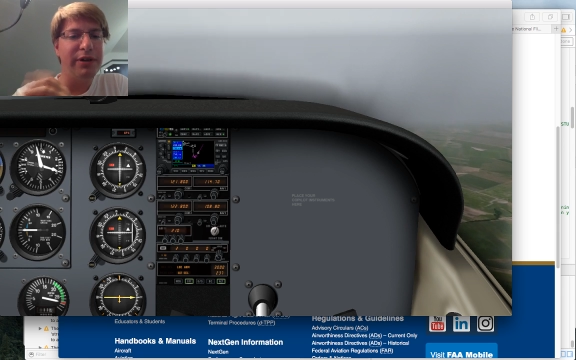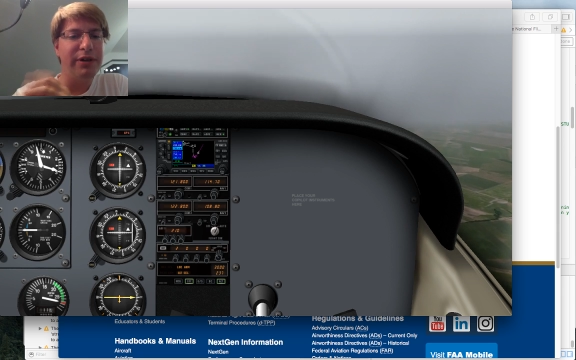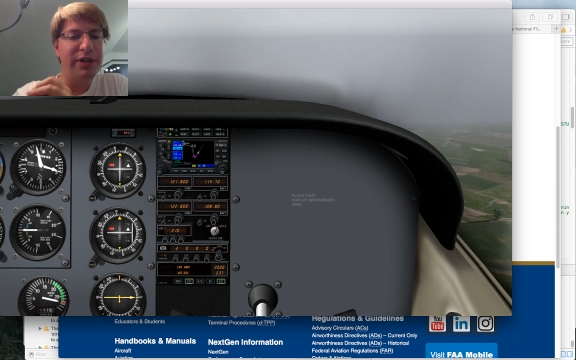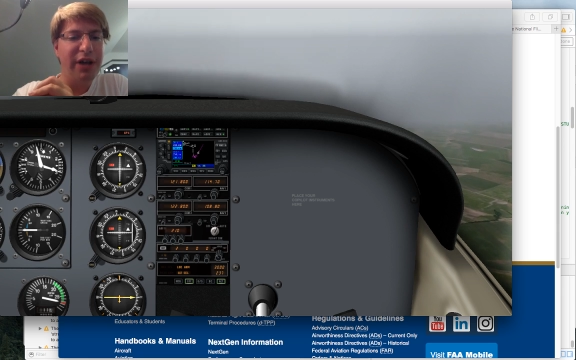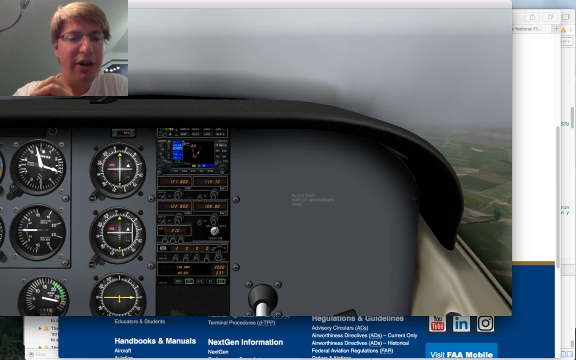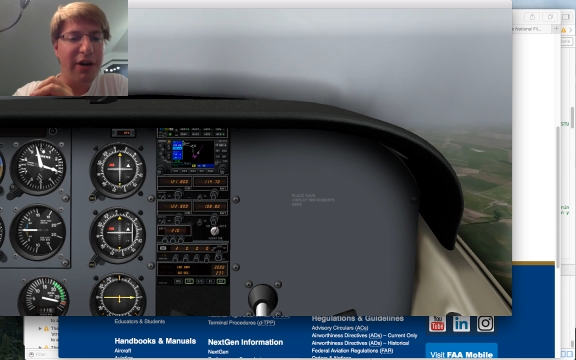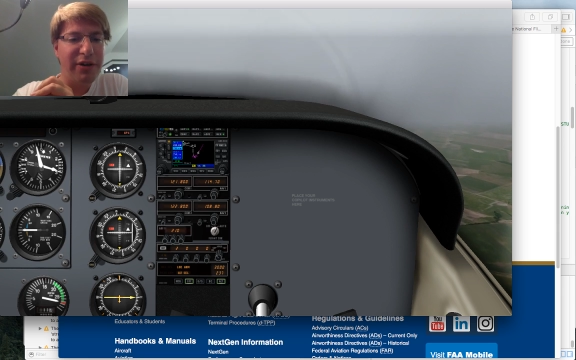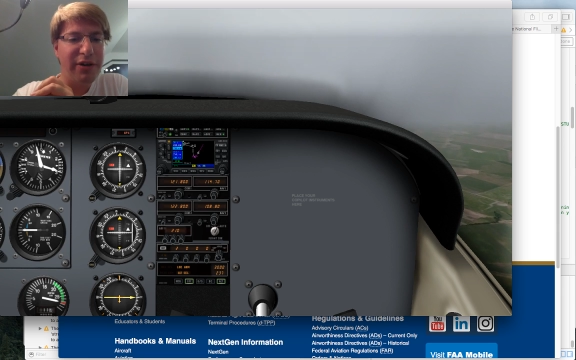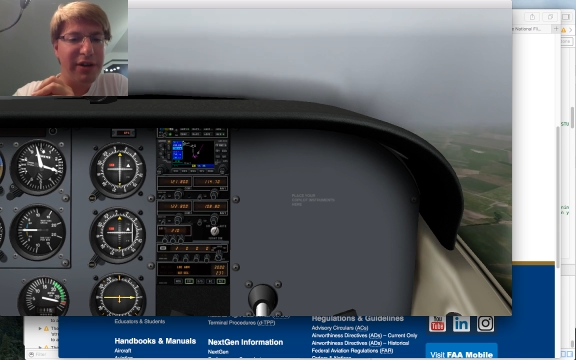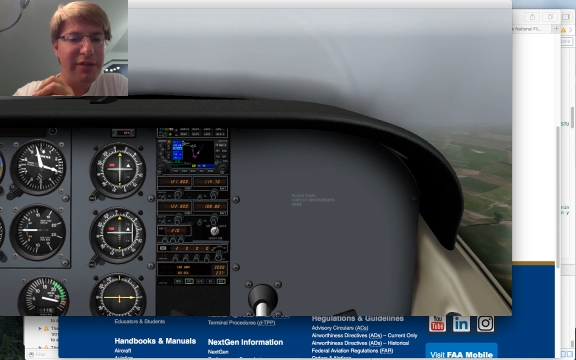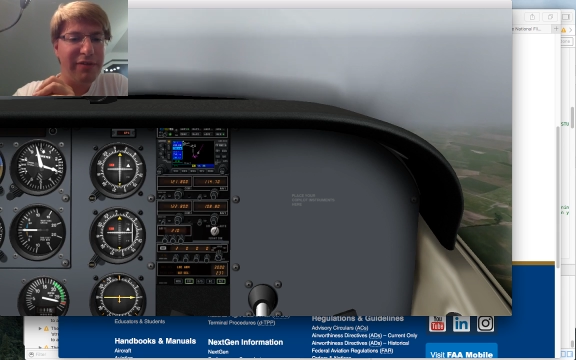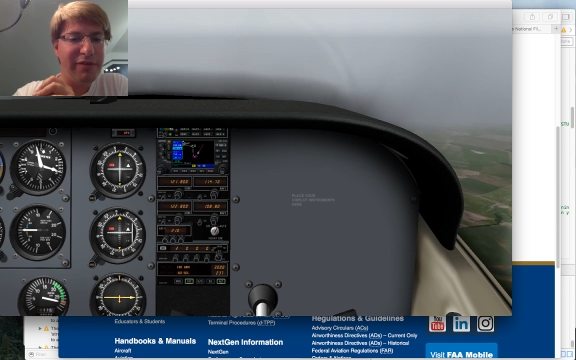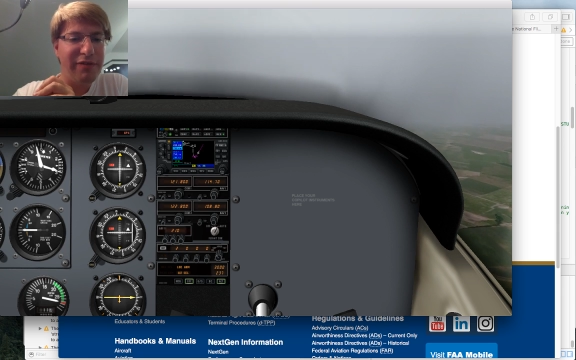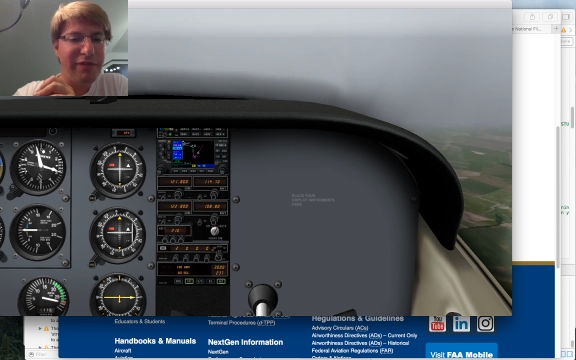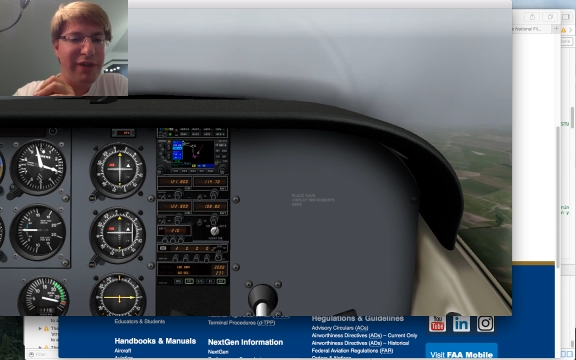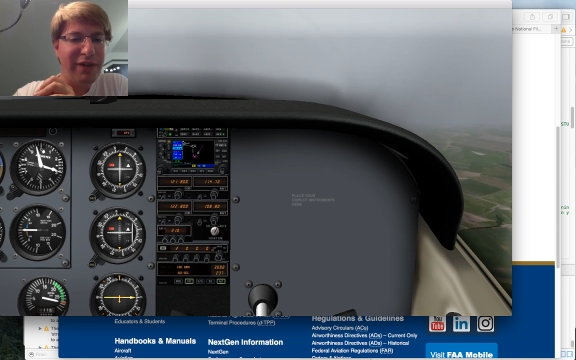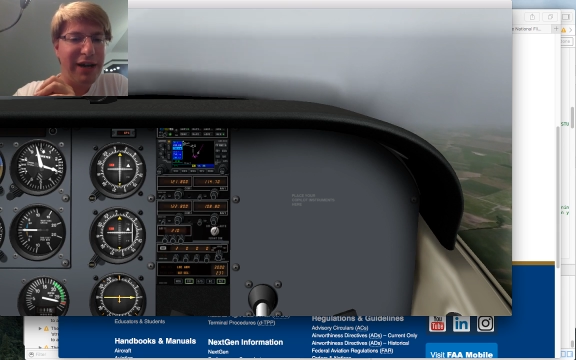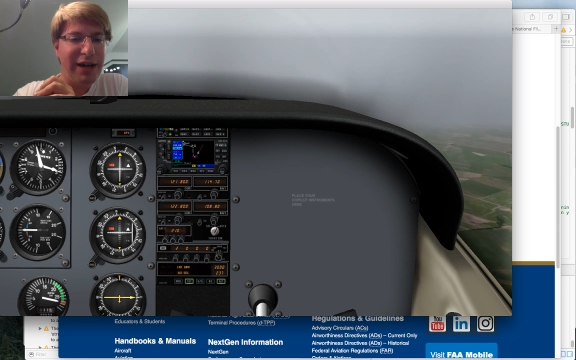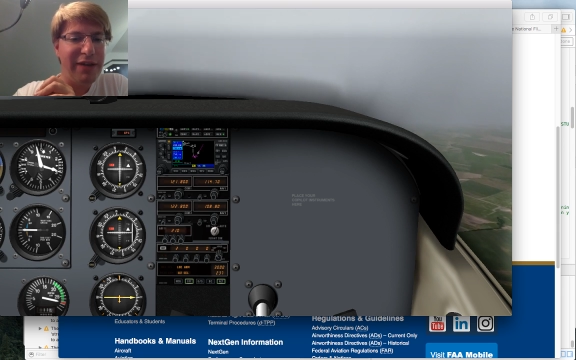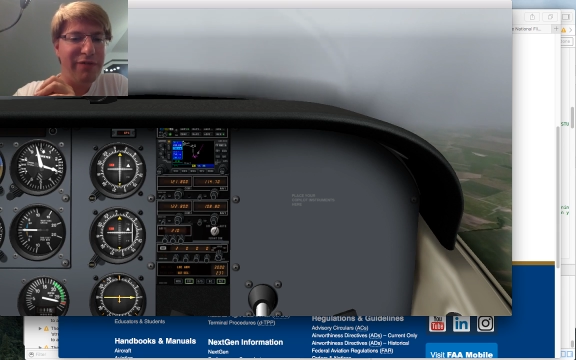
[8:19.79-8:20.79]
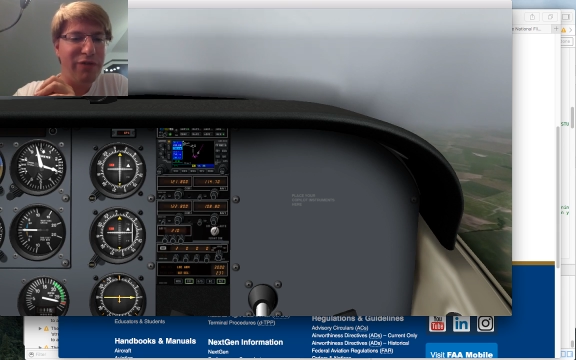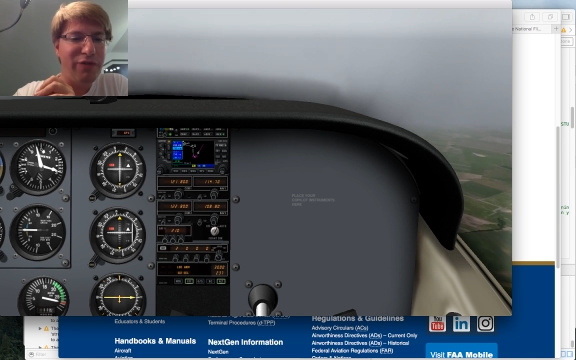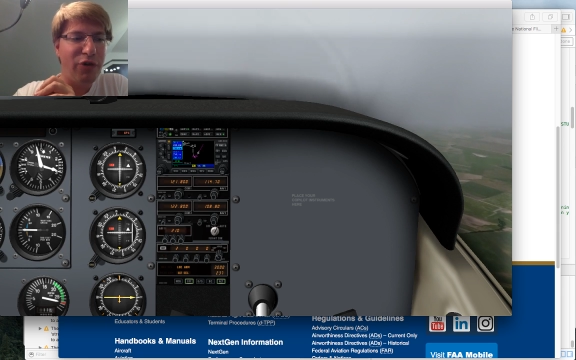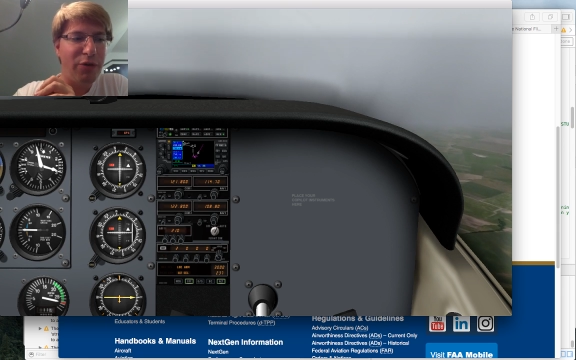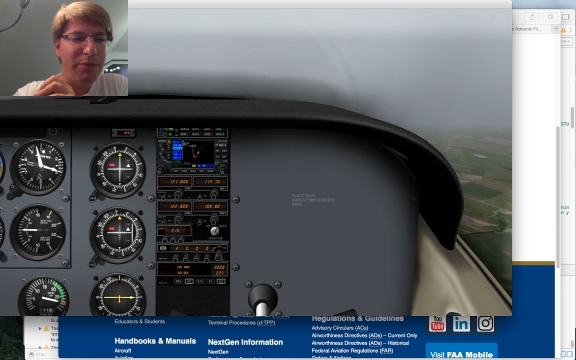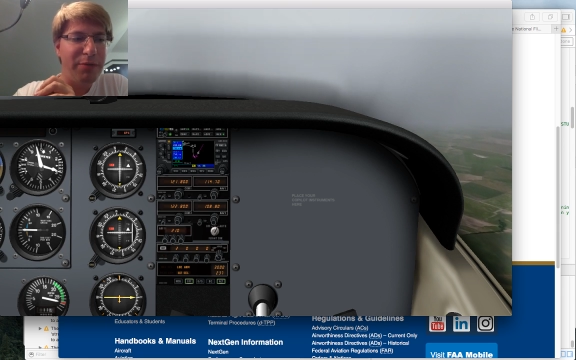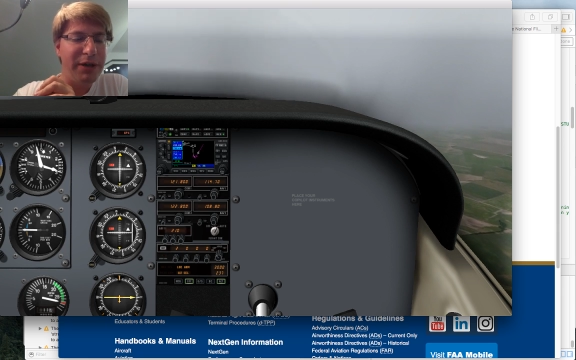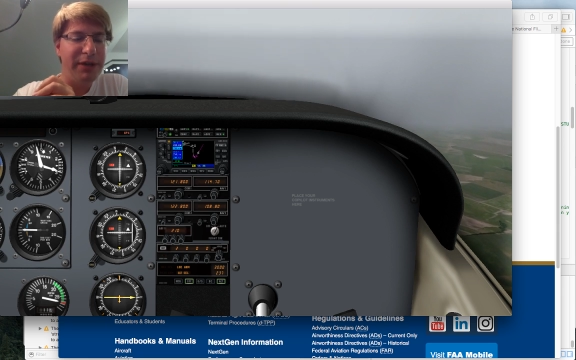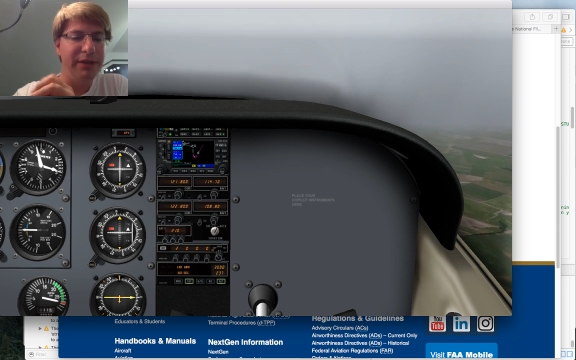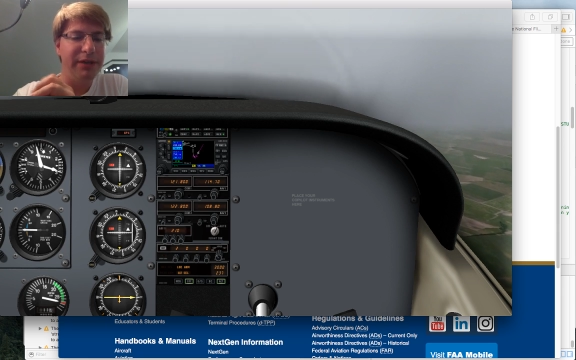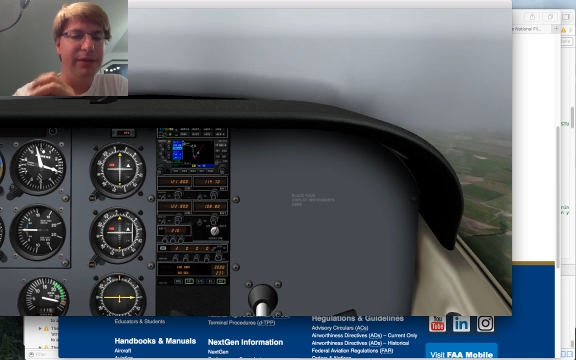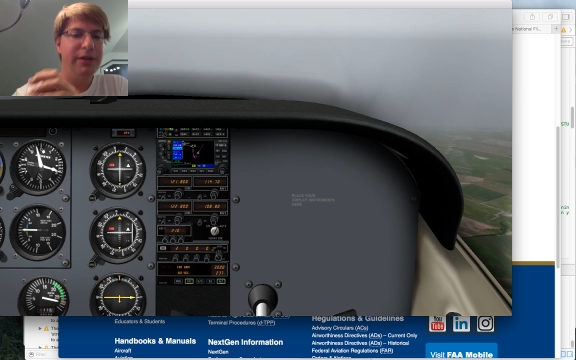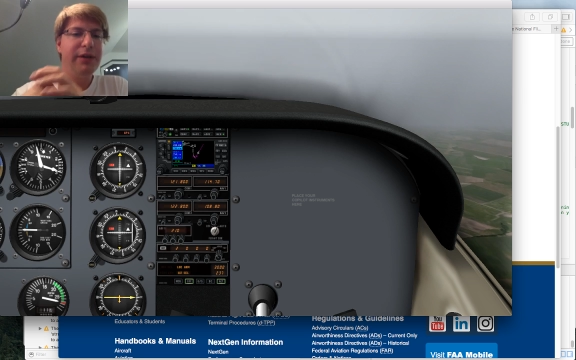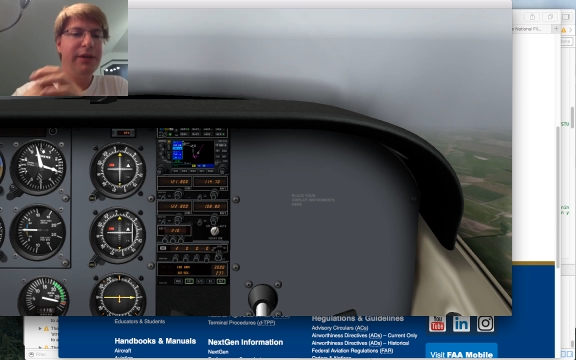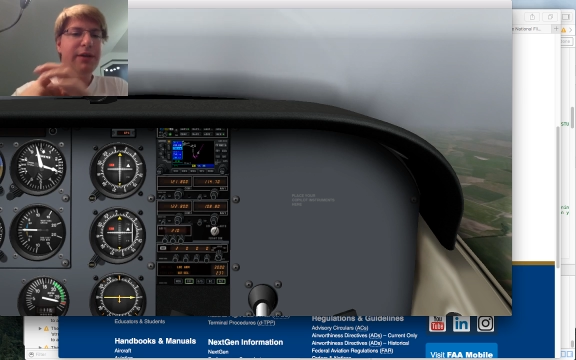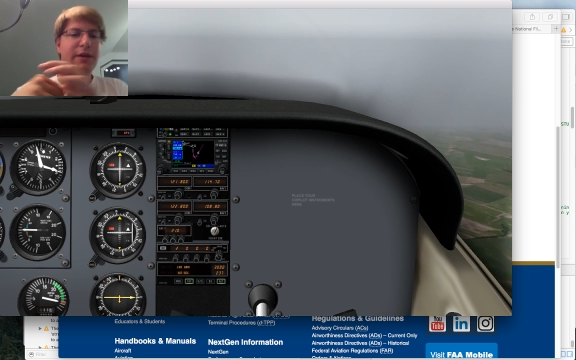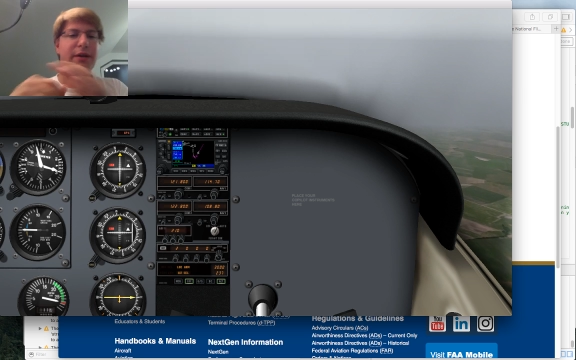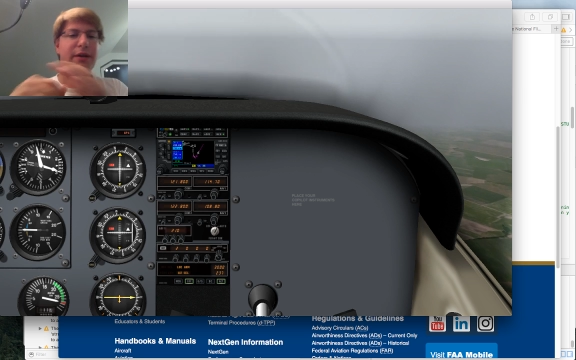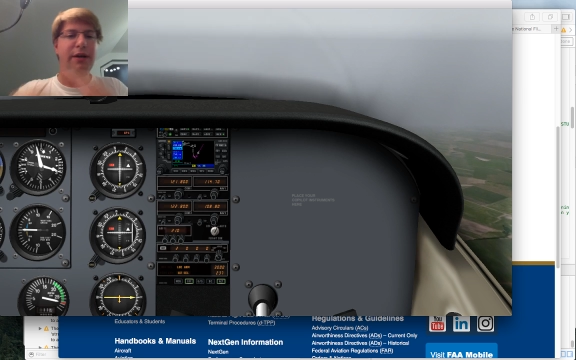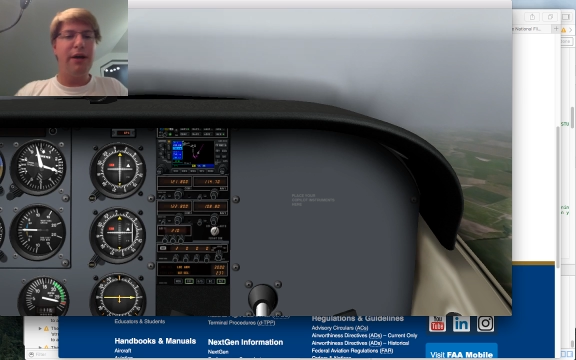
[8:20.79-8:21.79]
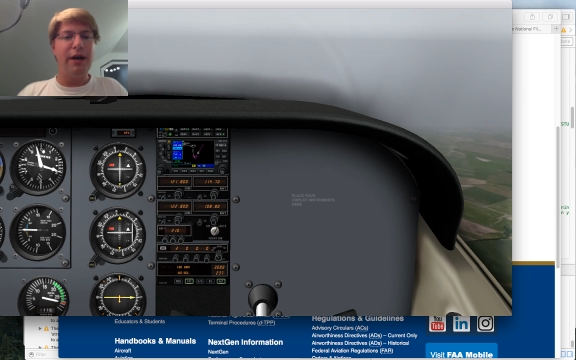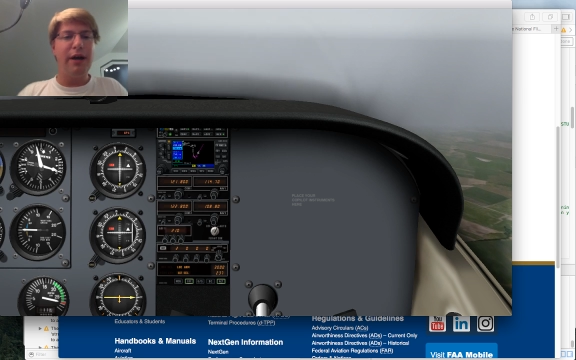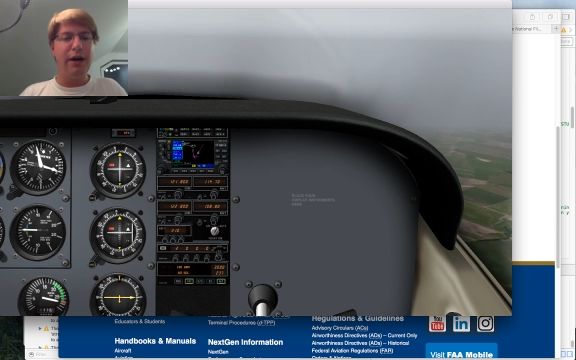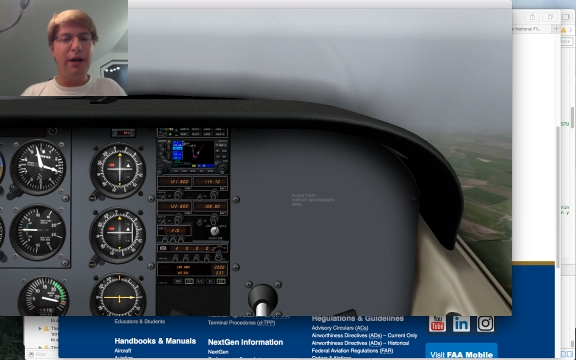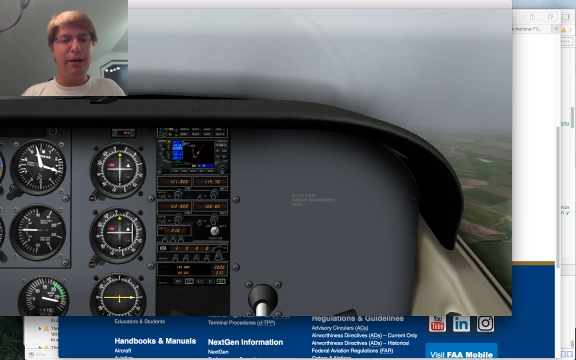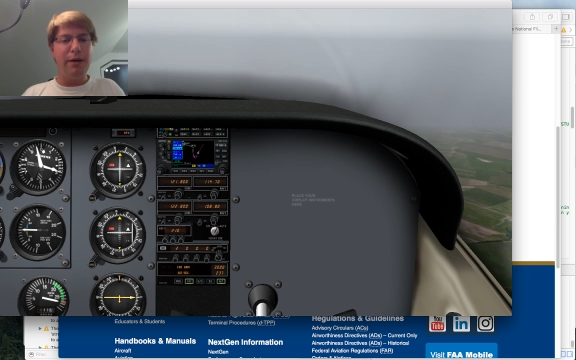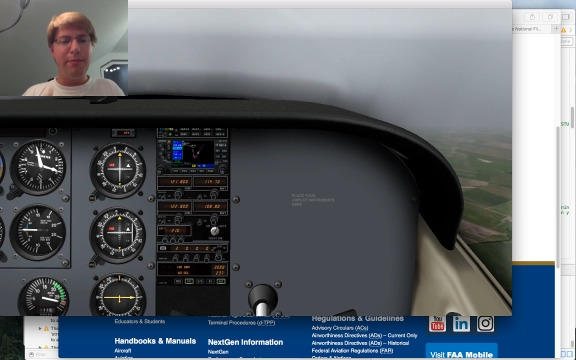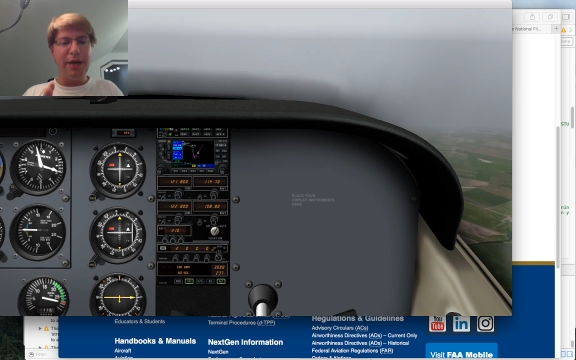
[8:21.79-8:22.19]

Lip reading: current file format, made